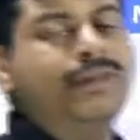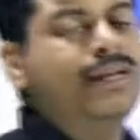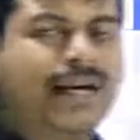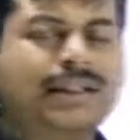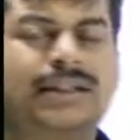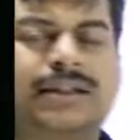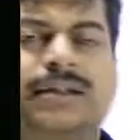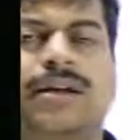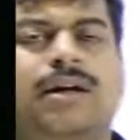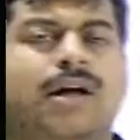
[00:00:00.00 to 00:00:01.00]
That's it.
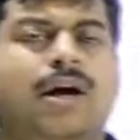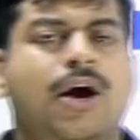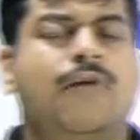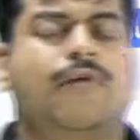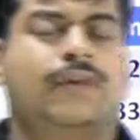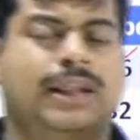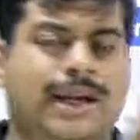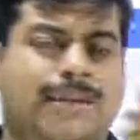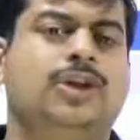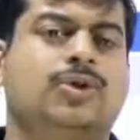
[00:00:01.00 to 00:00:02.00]
For the
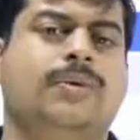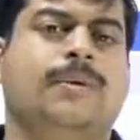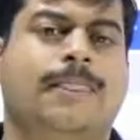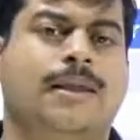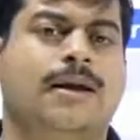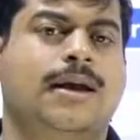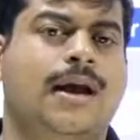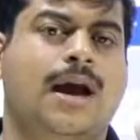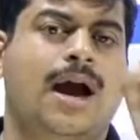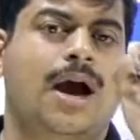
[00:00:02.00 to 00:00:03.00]
number 2,
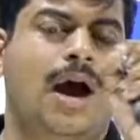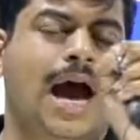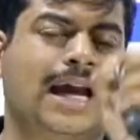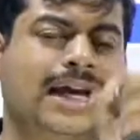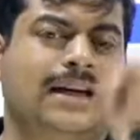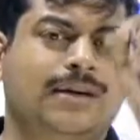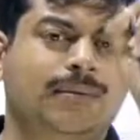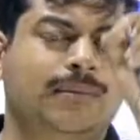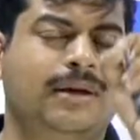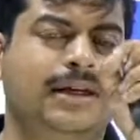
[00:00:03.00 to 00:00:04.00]
I can
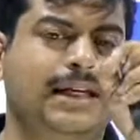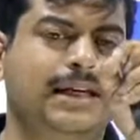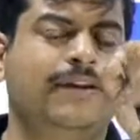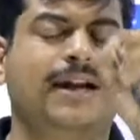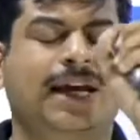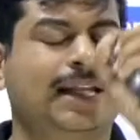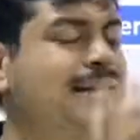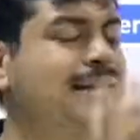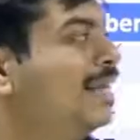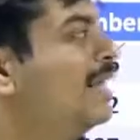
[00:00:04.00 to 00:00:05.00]
even I can
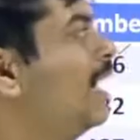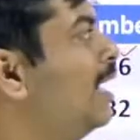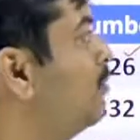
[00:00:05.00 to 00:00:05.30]
say that